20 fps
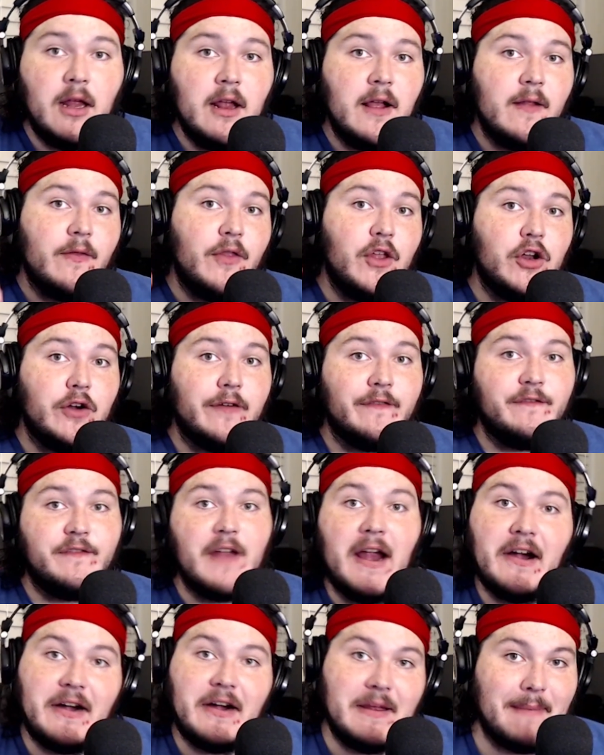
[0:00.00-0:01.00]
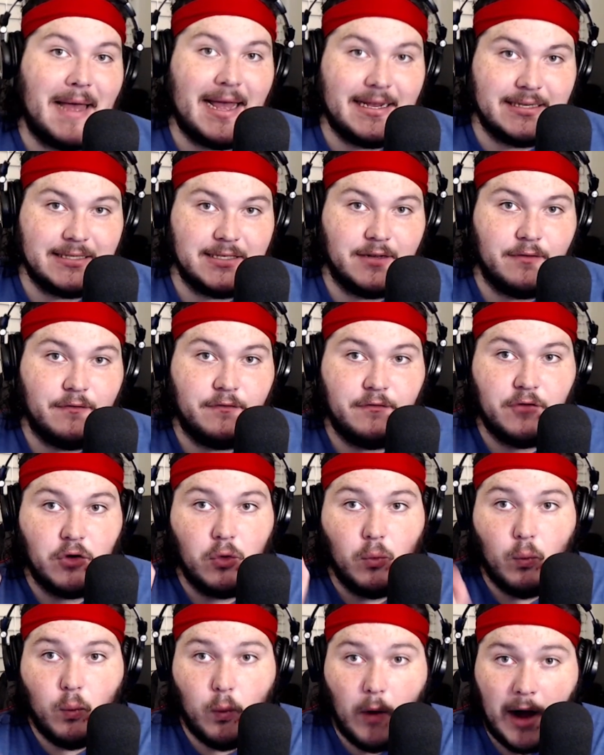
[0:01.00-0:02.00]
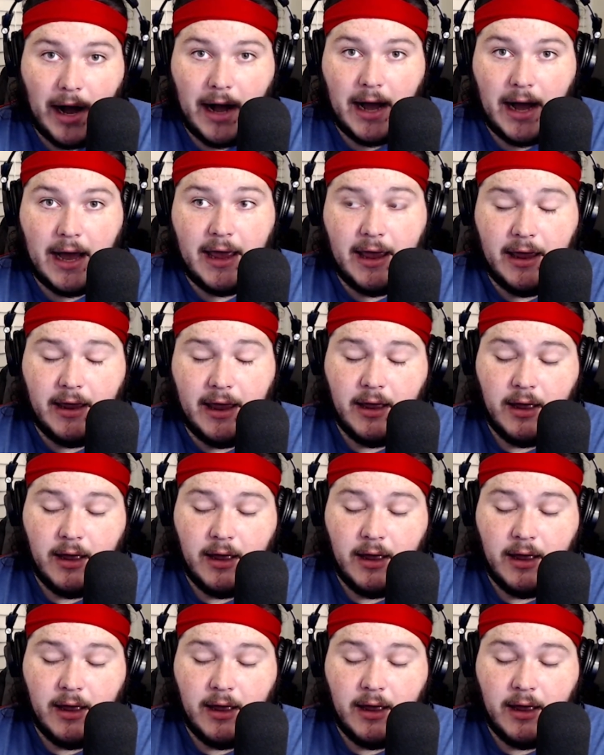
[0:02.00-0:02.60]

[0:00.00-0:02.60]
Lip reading: that are very massive for why